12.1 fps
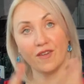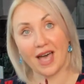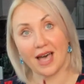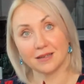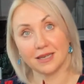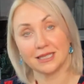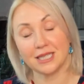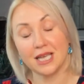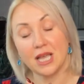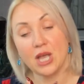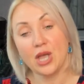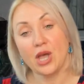valid
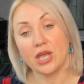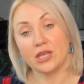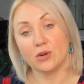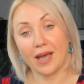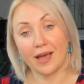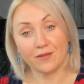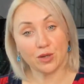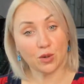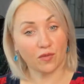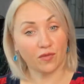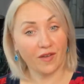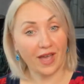
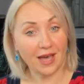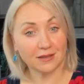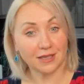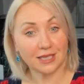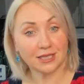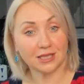CDL.